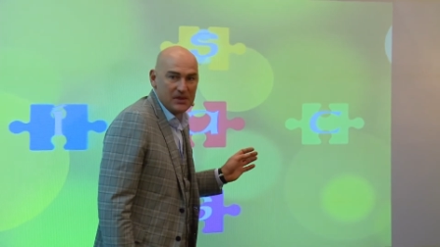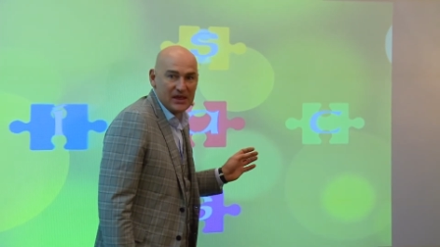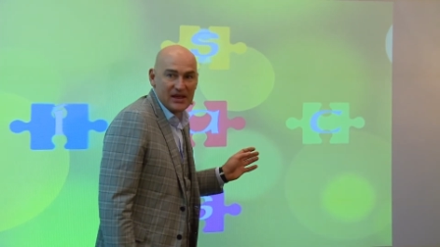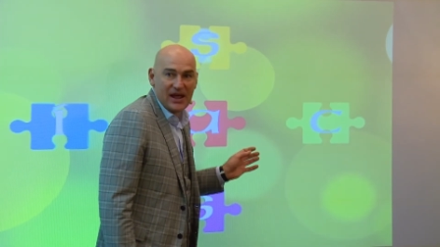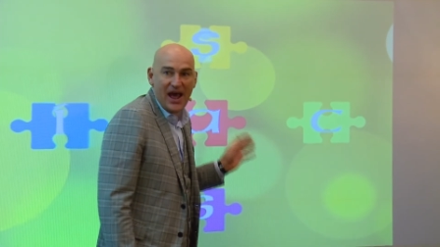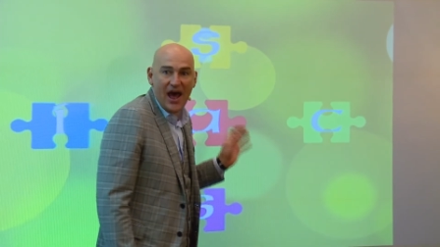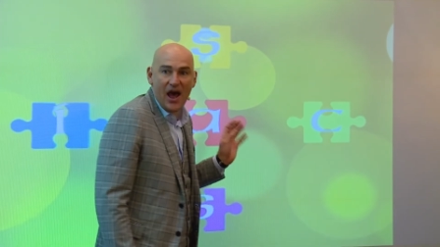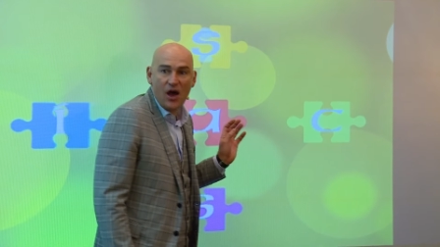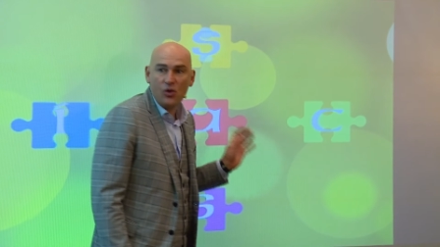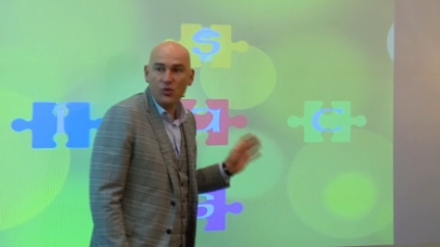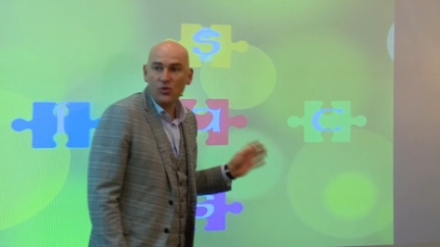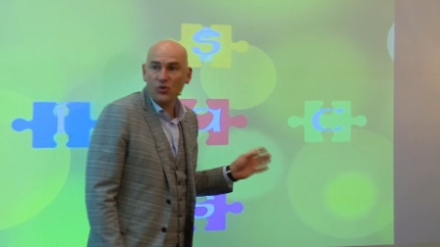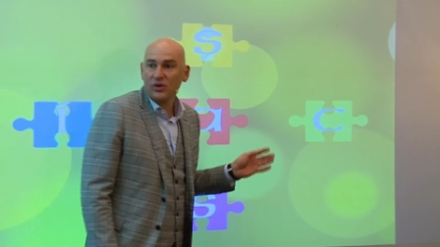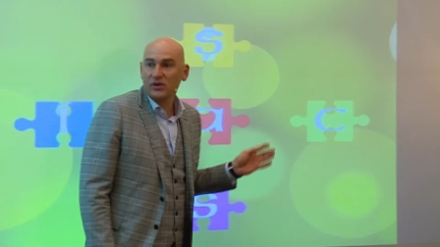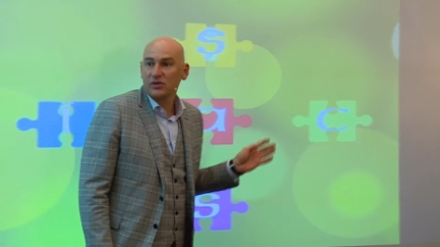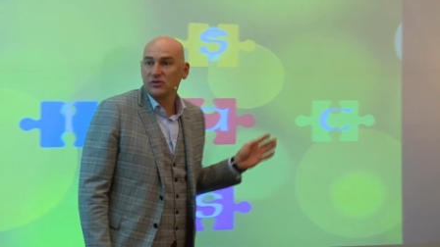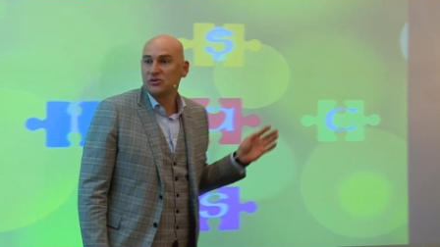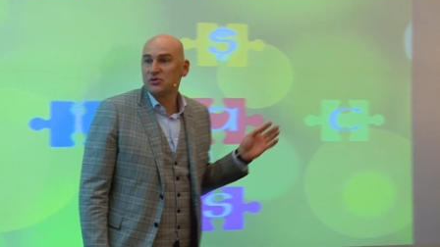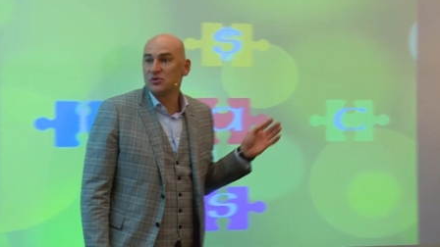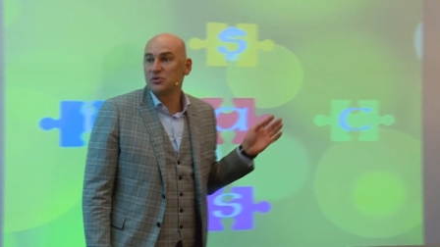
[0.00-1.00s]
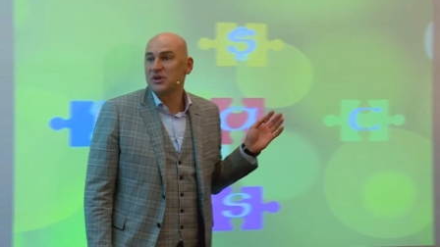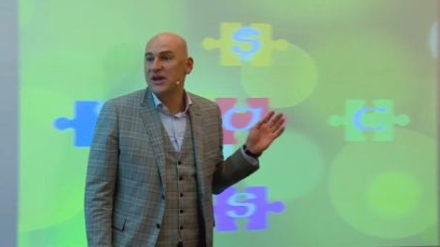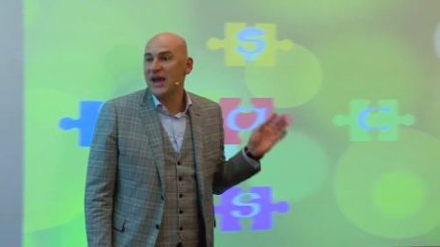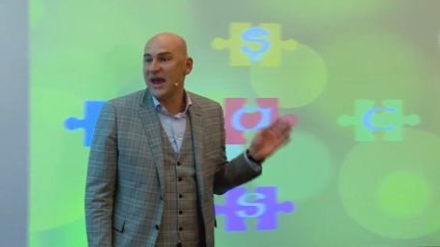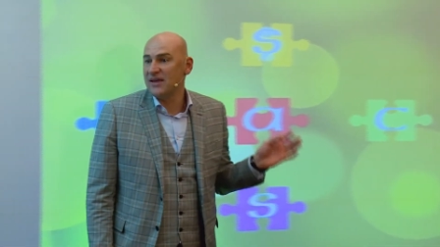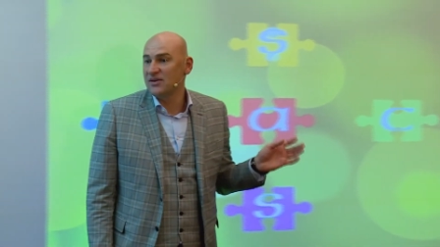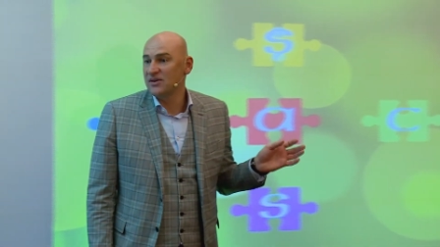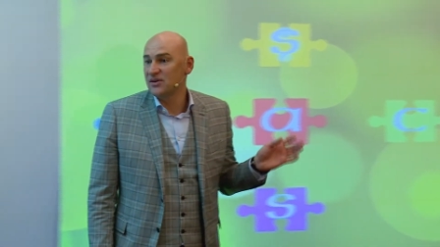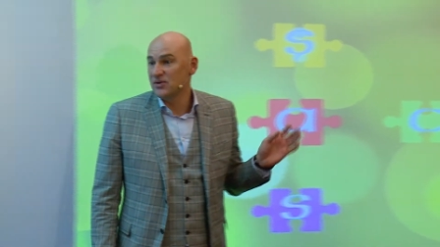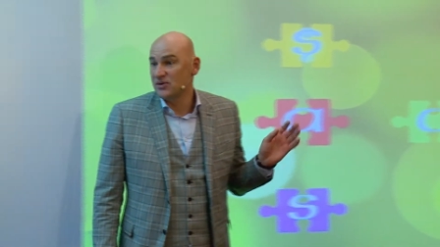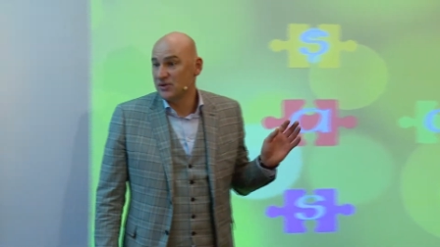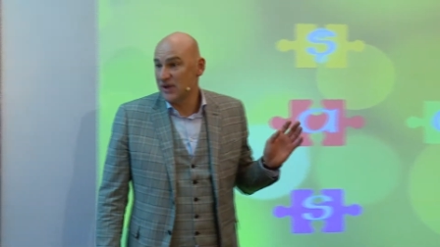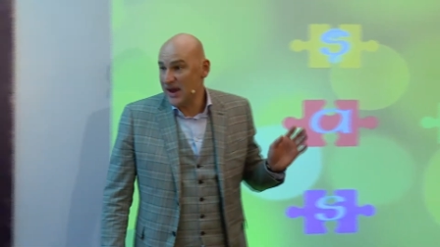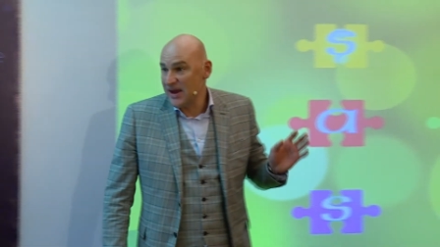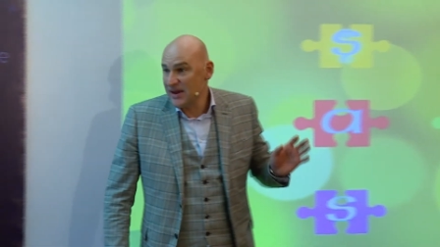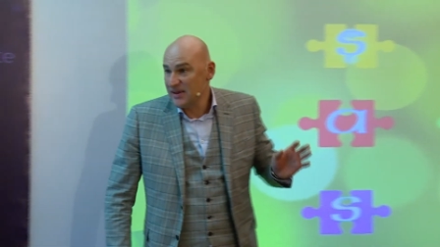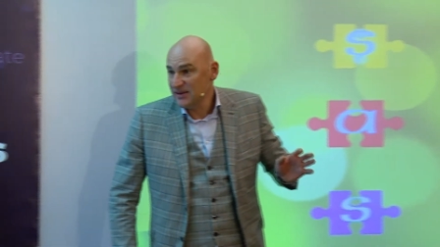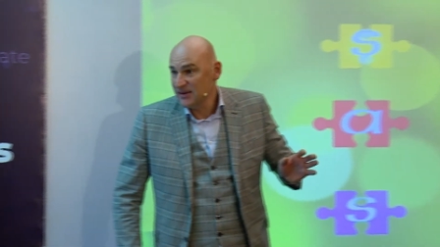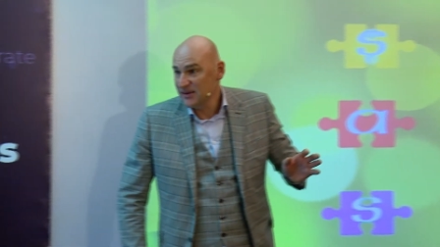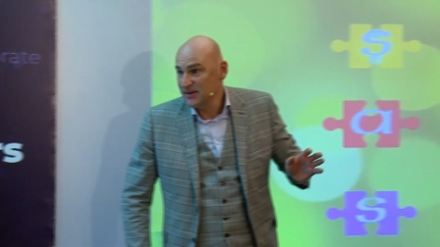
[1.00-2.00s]
How to gain and
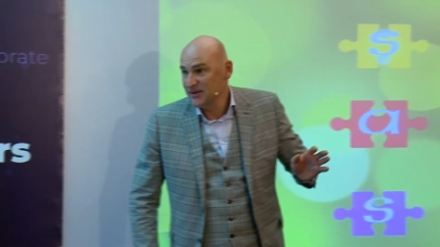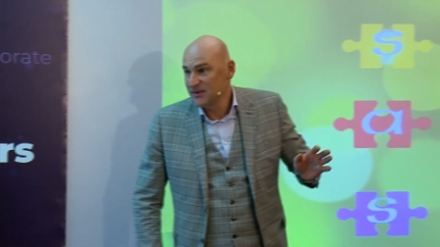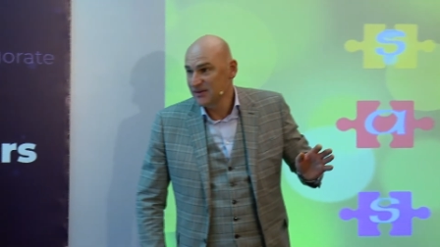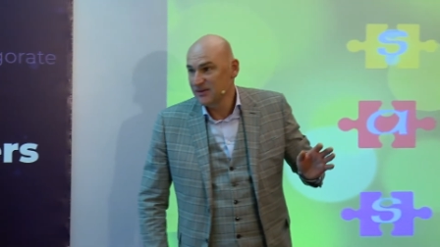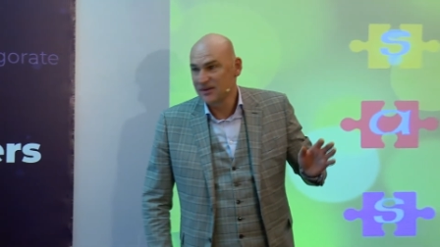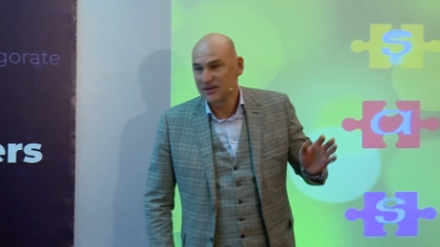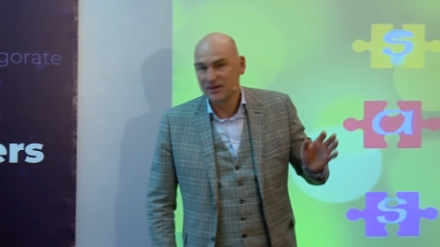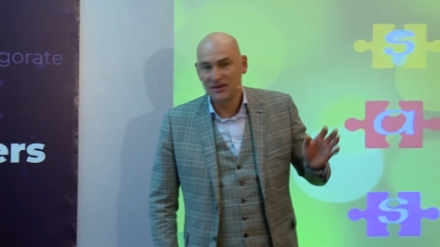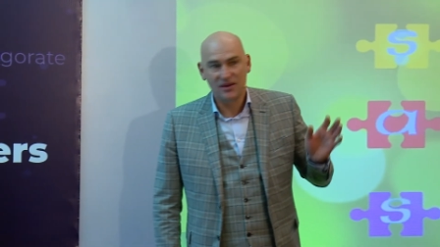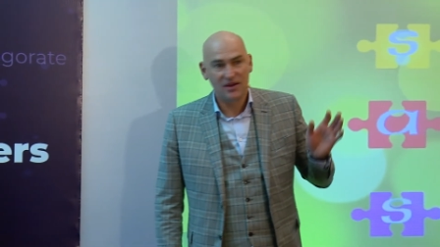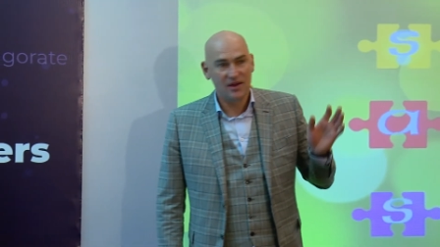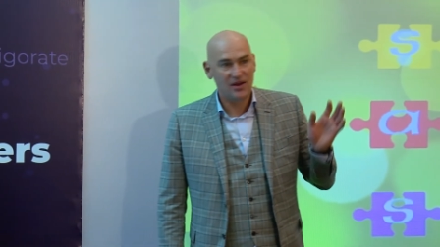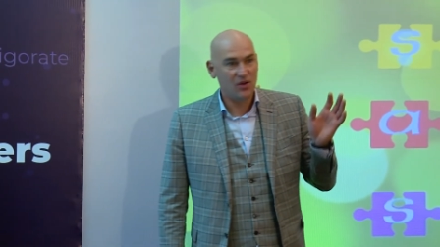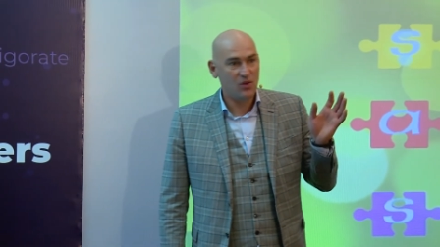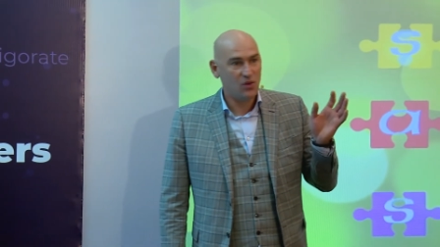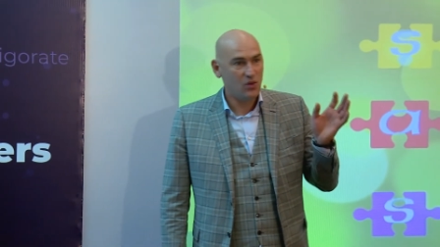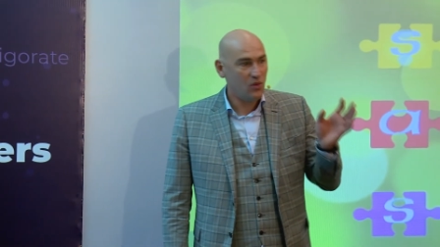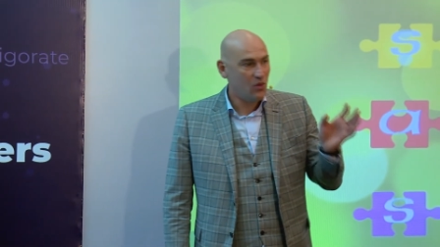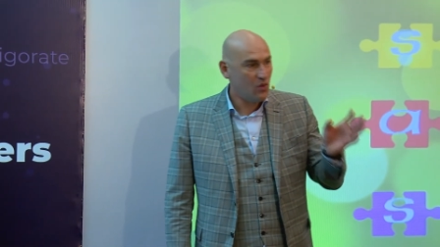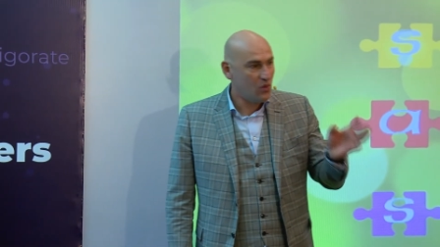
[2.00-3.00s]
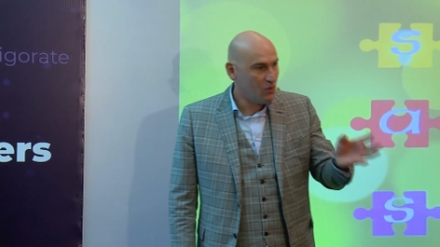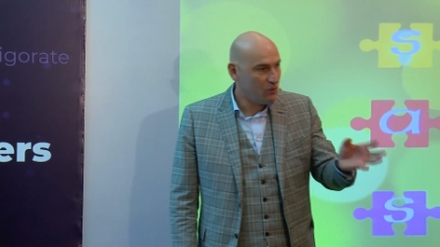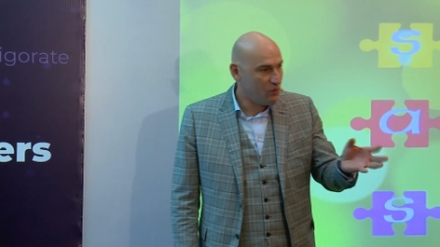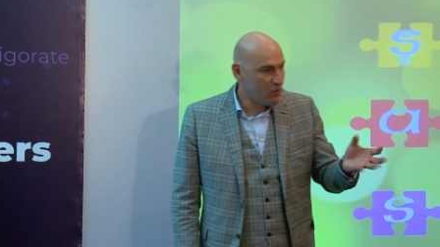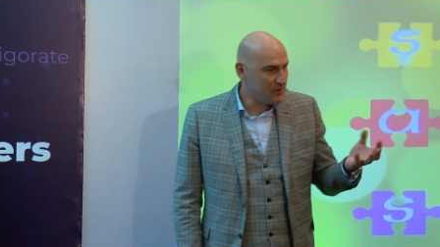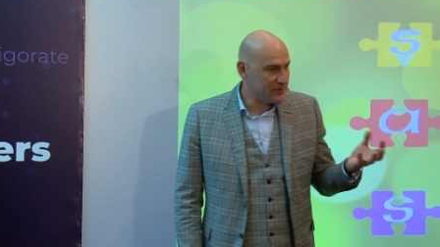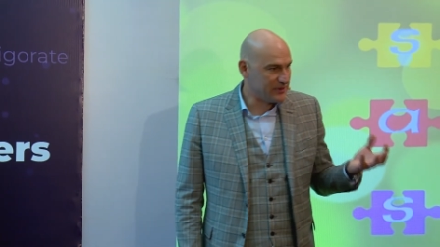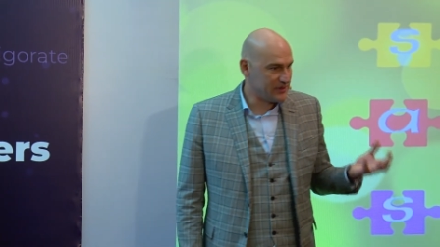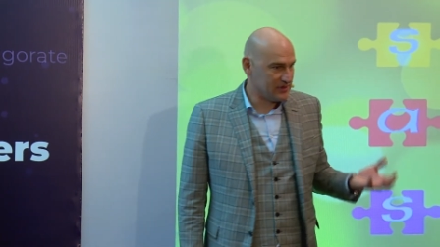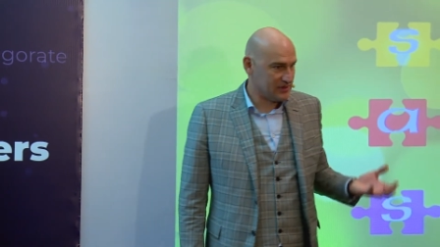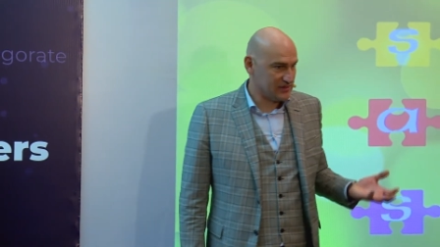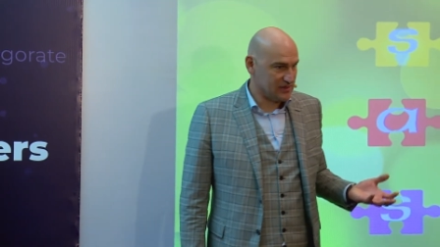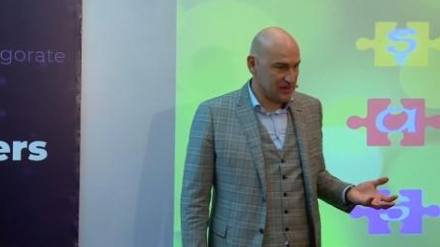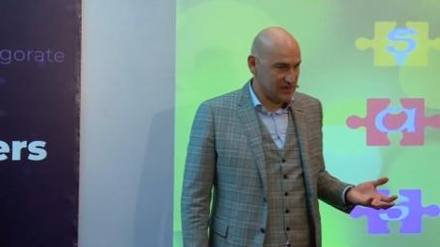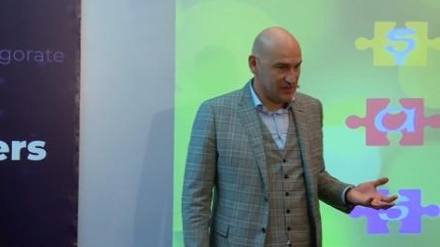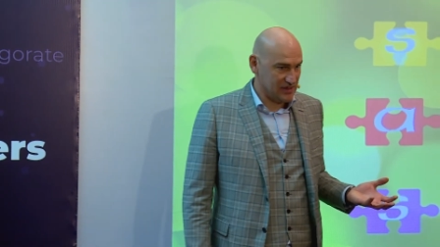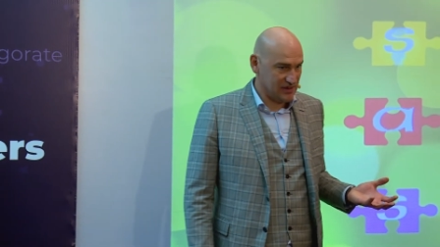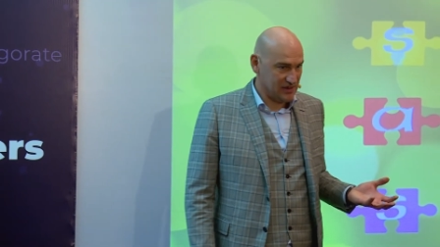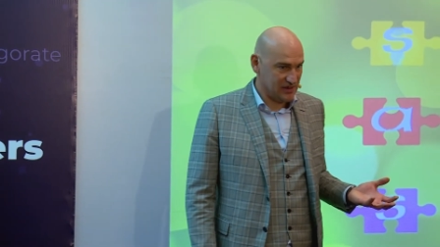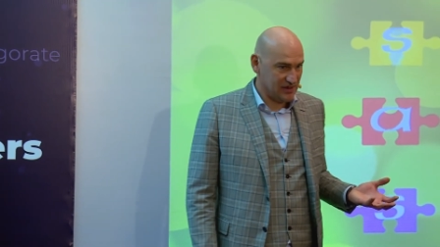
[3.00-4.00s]
retain woman
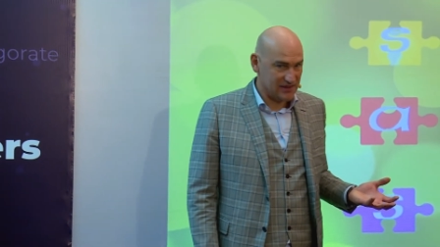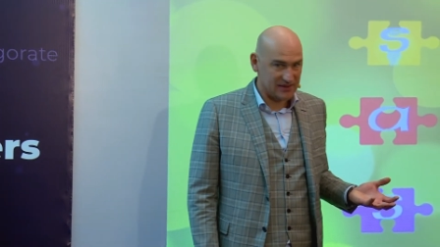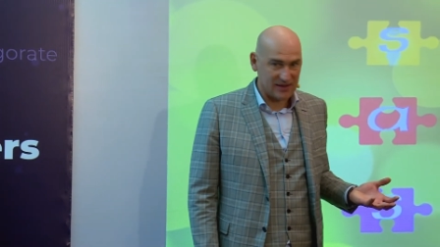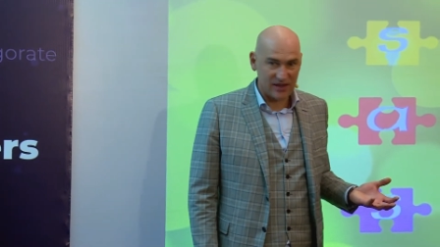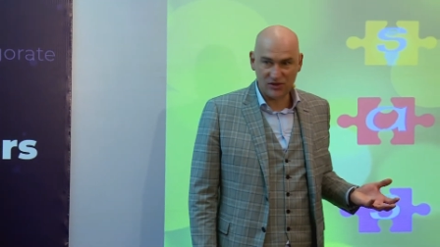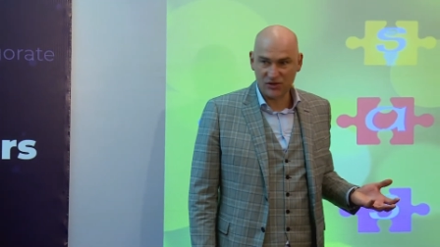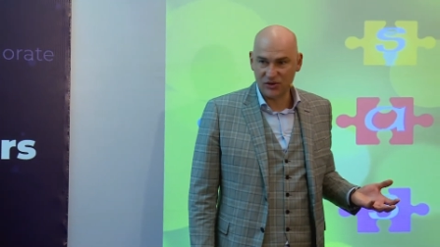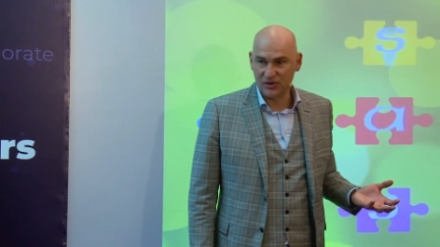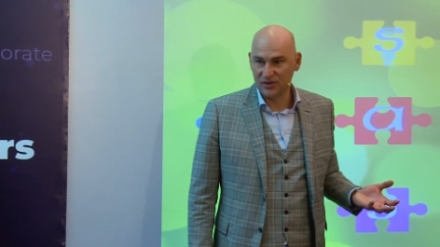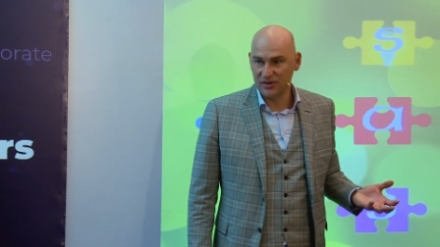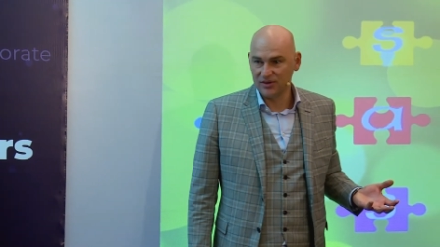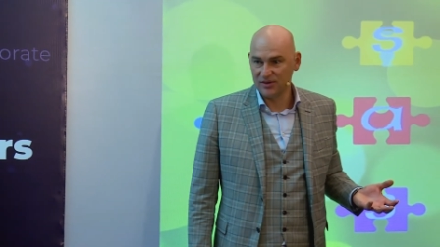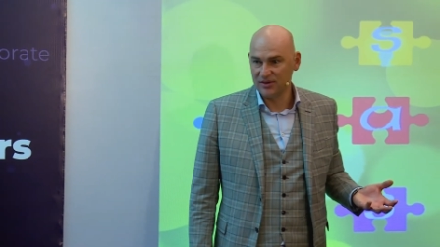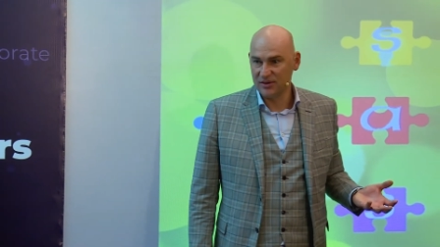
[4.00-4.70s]
attention.